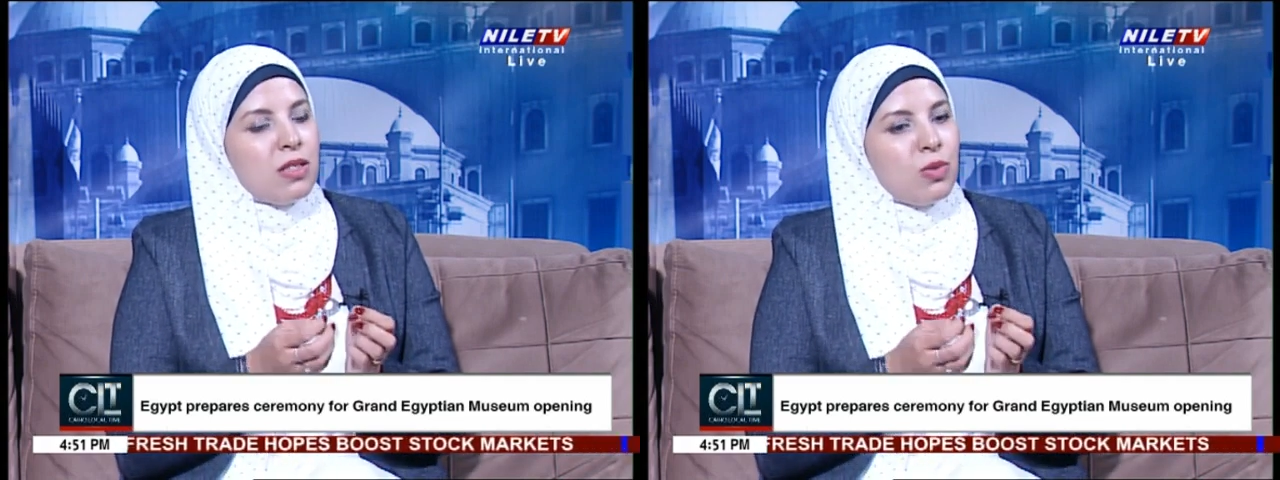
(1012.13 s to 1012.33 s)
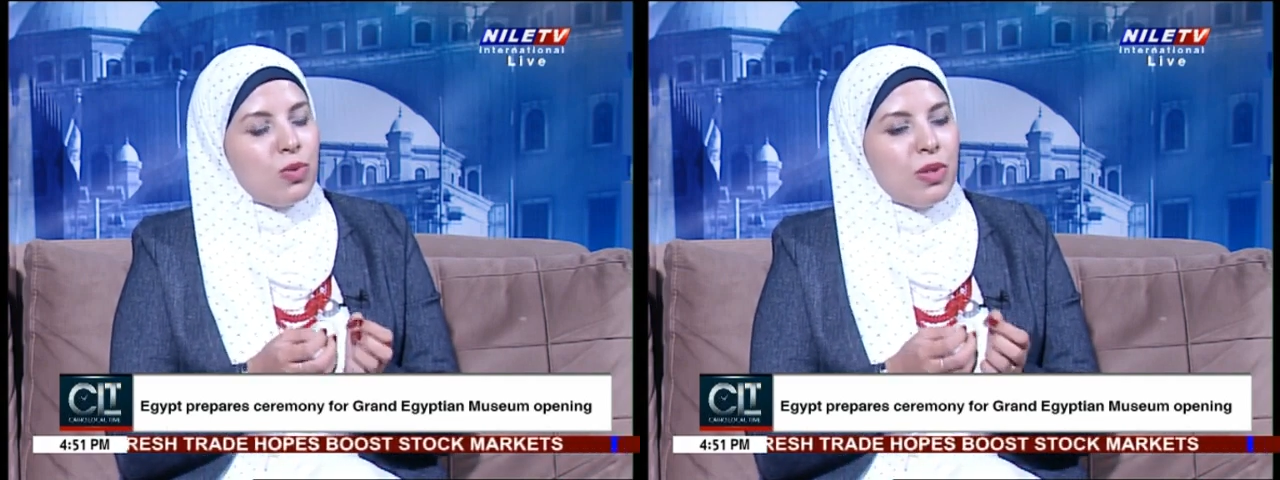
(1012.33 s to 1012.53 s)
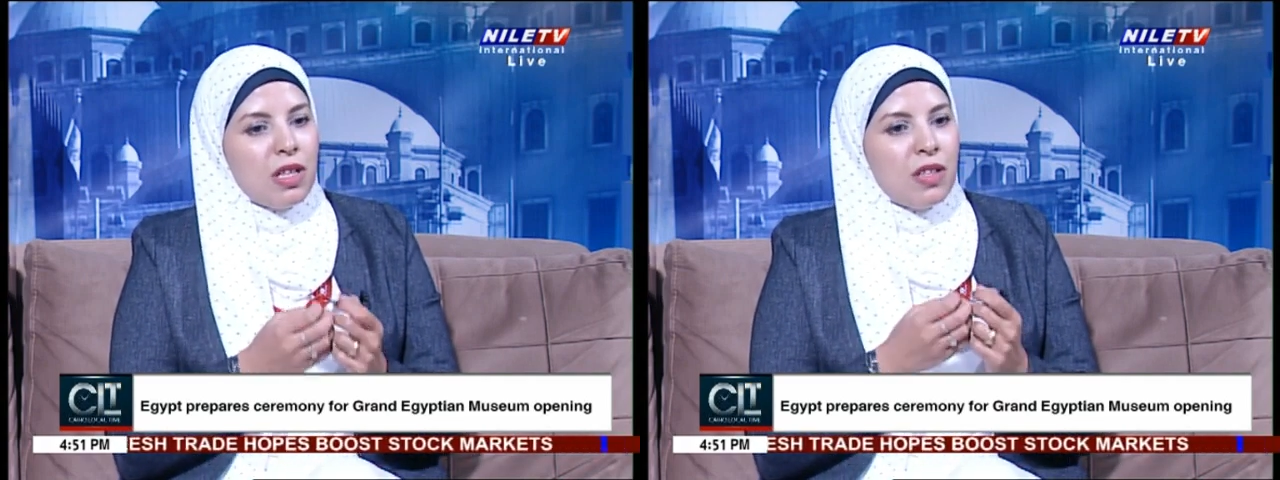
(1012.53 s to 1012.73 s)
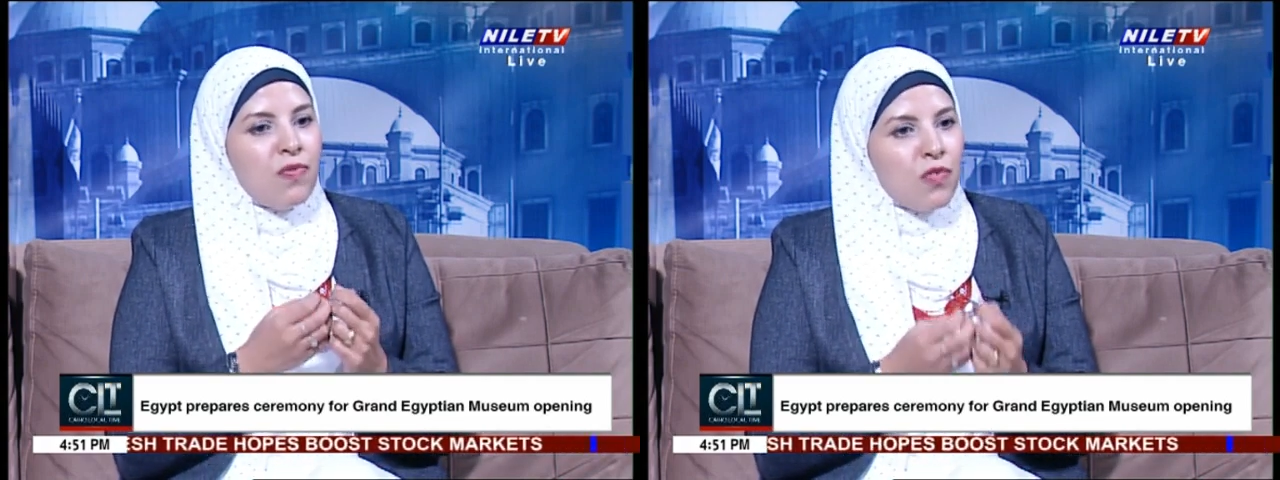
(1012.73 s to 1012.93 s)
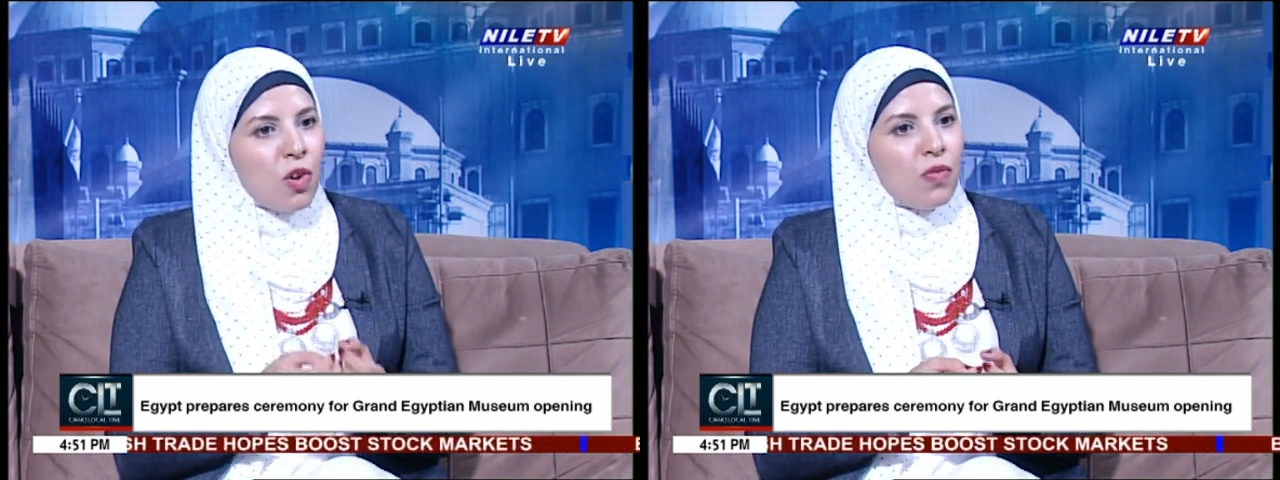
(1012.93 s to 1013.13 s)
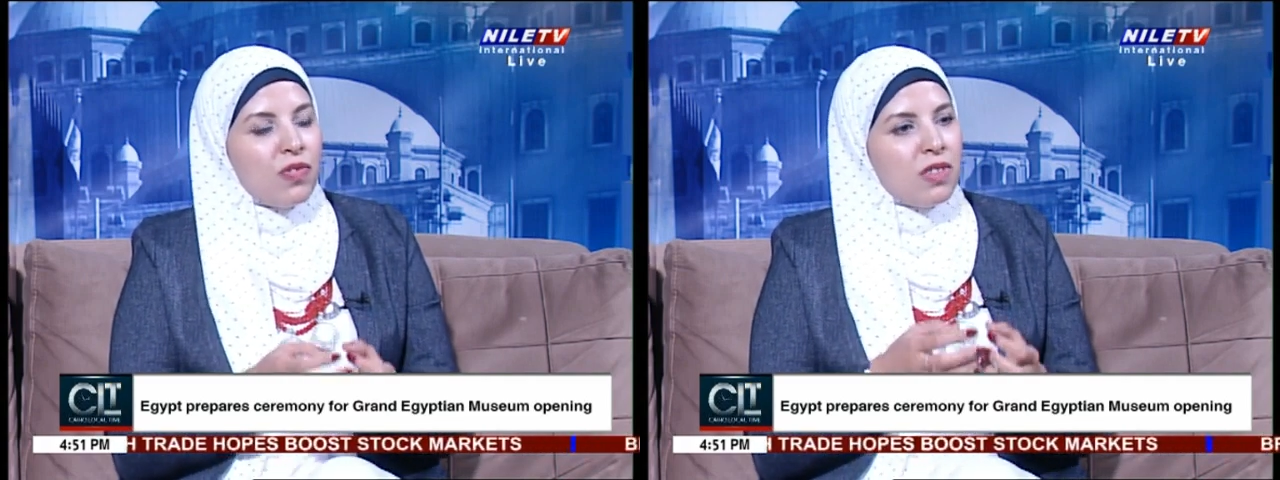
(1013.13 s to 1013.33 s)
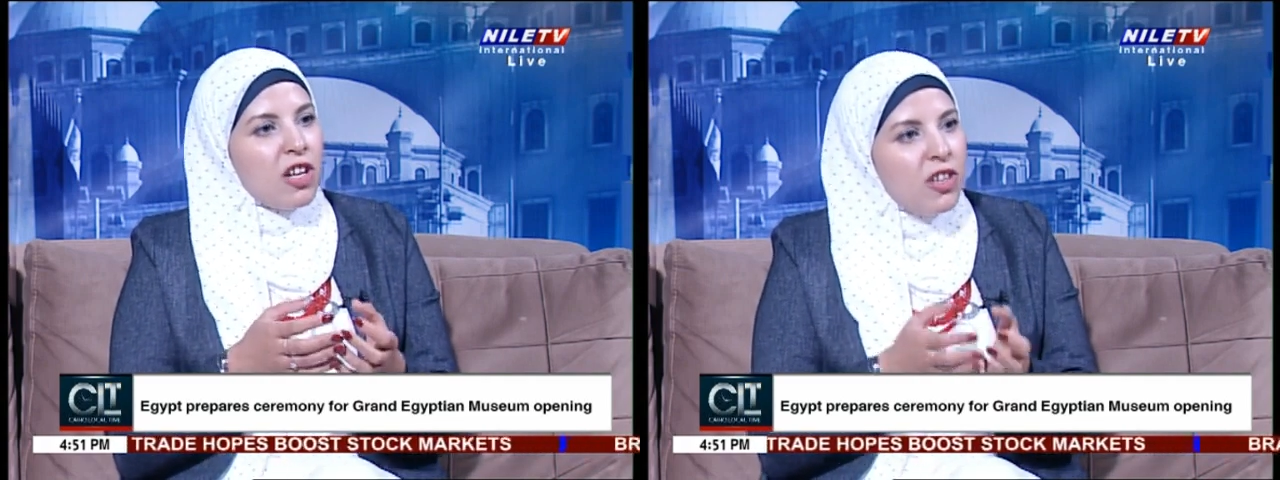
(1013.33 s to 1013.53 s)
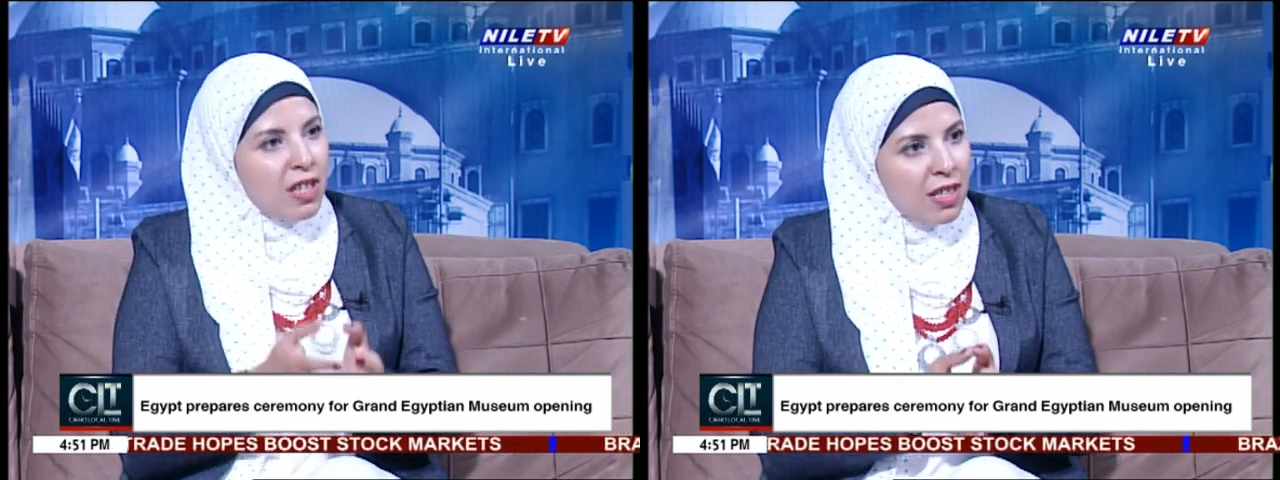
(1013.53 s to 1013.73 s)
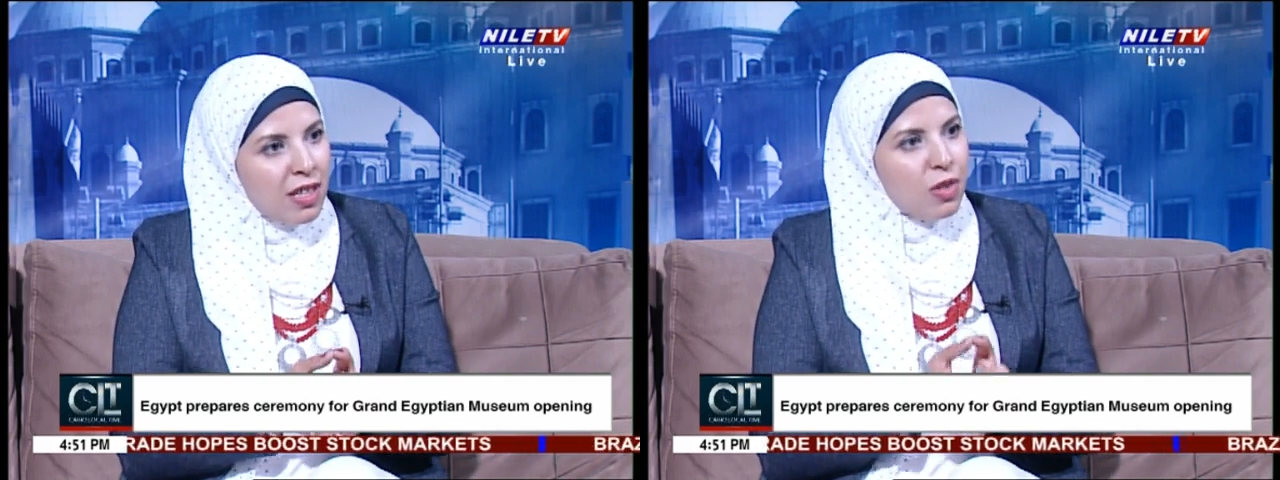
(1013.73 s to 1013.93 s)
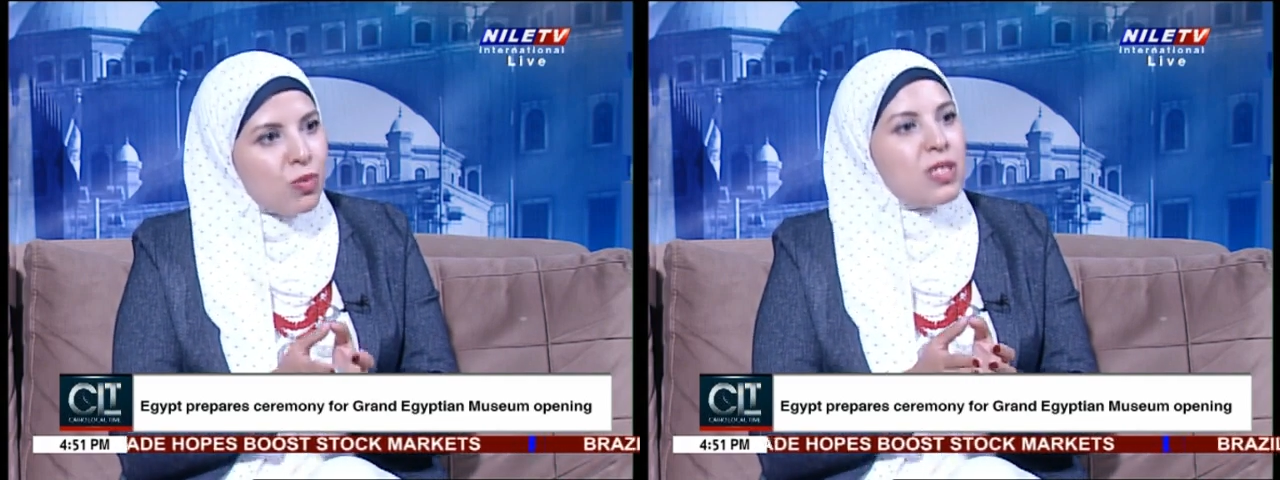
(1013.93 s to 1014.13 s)
to involve
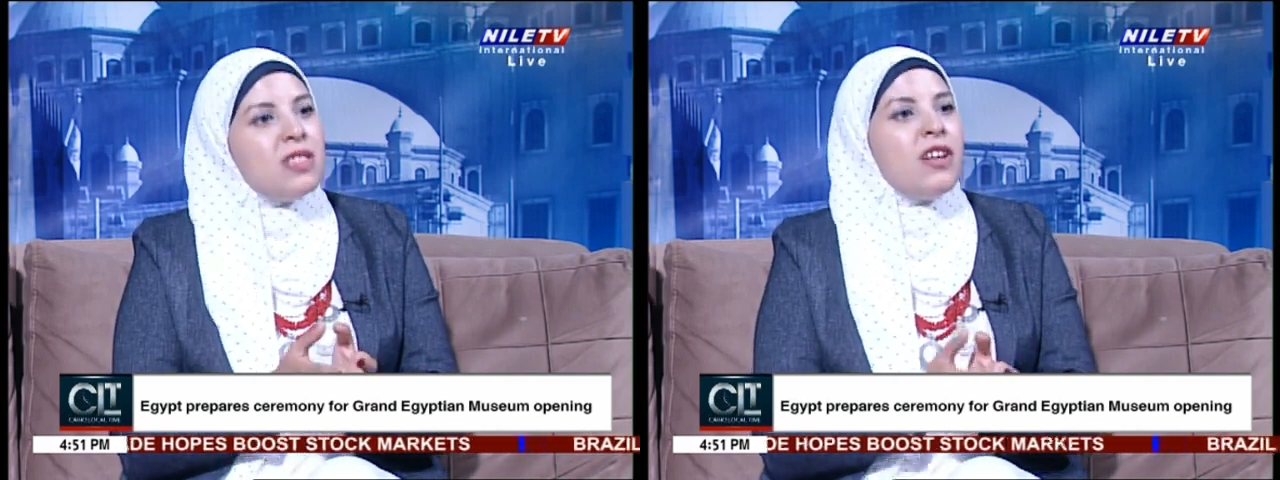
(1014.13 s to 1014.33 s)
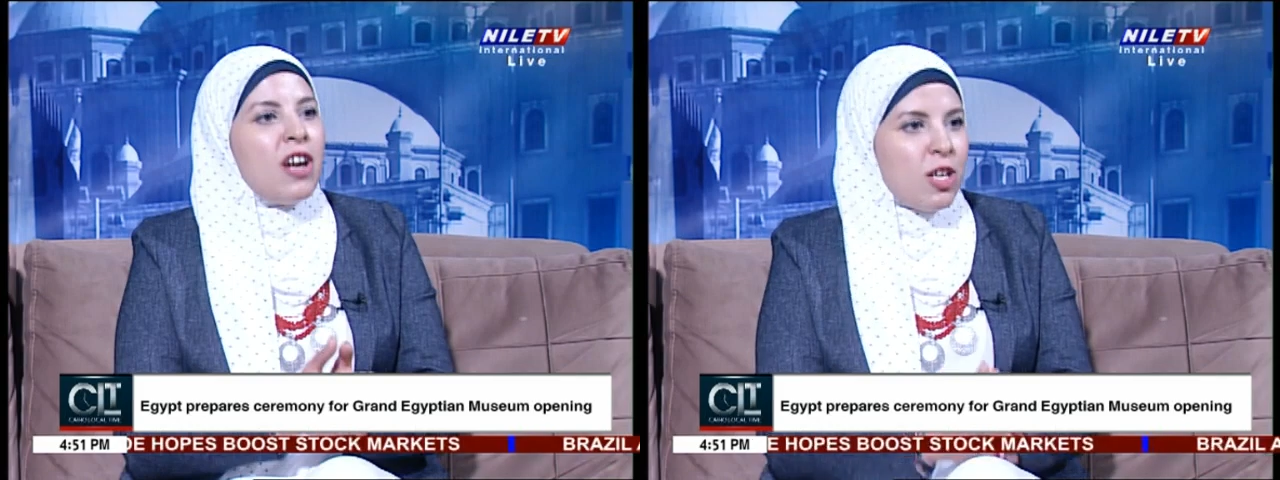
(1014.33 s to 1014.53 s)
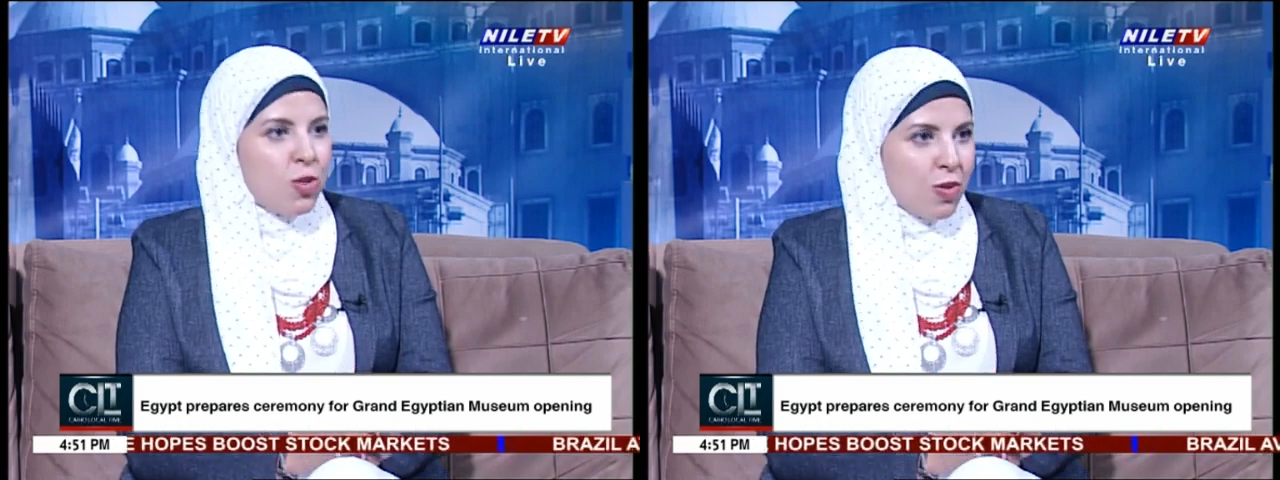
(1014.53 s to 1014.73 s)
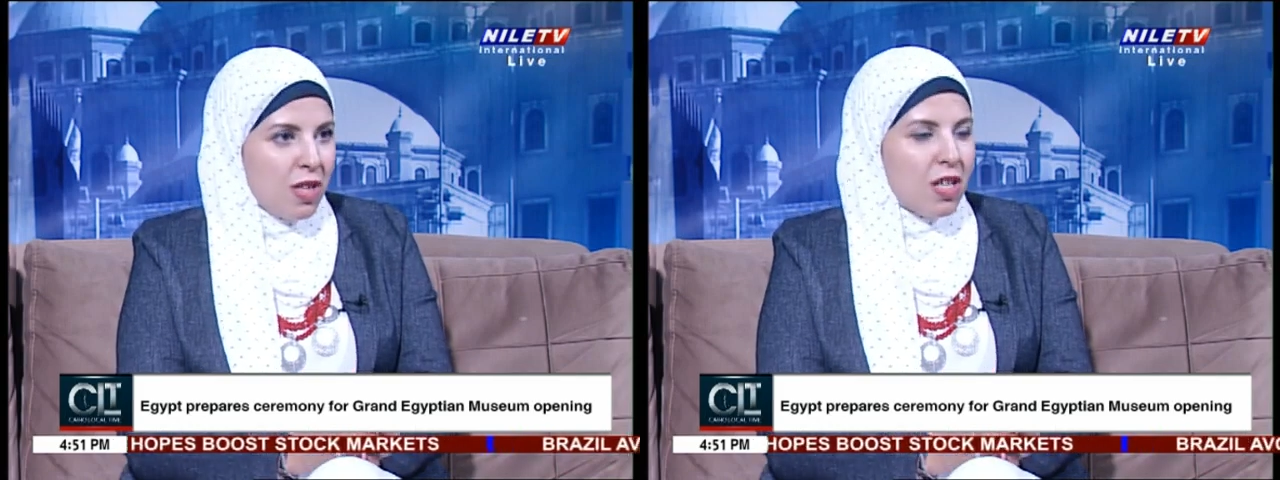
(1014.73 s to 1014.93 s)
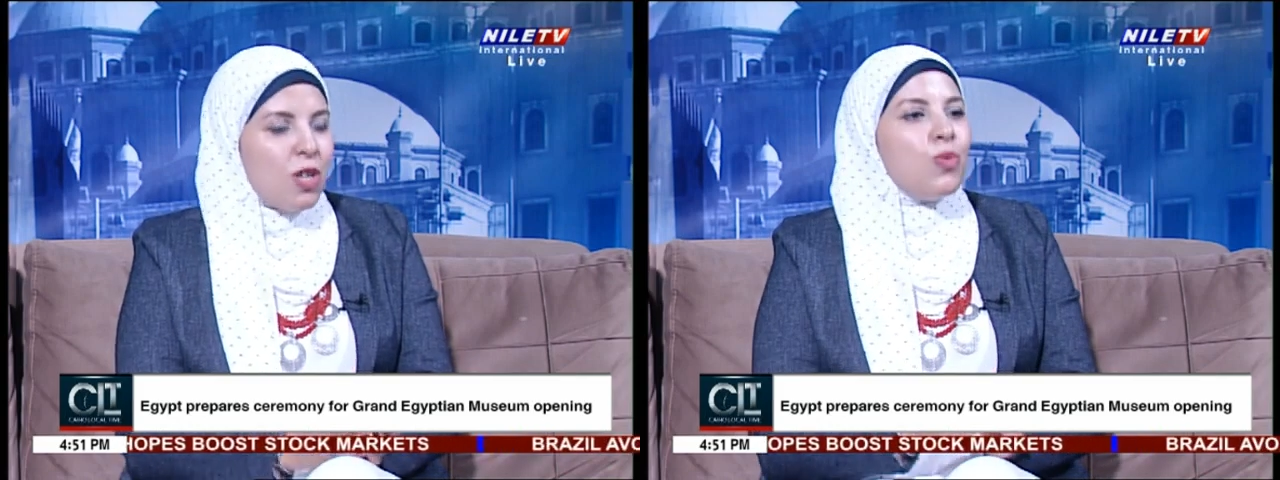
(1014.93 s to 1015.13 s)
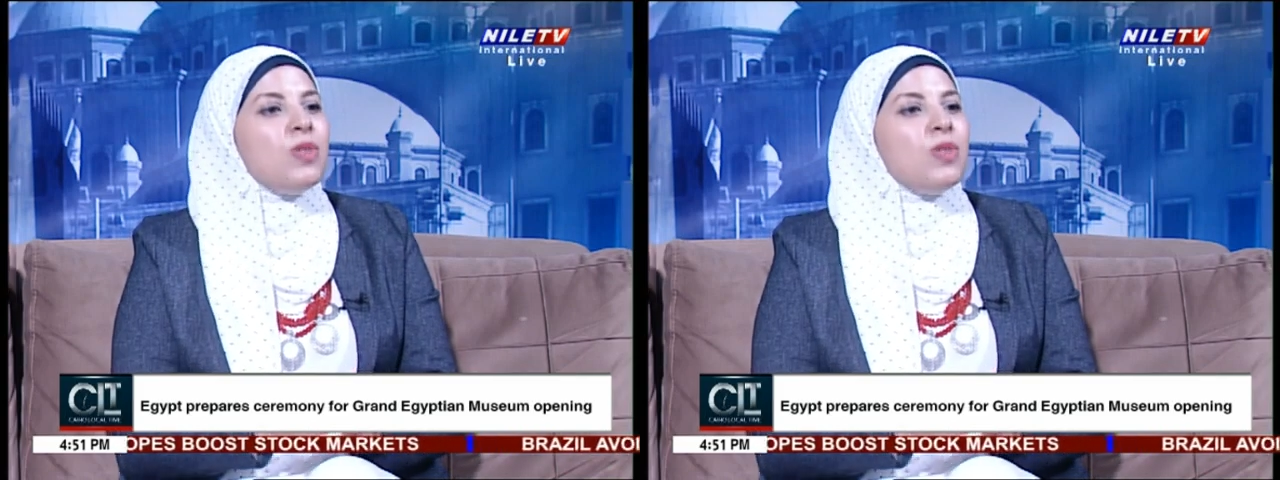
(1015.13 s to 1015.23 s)
directly with their history, mm-hmm.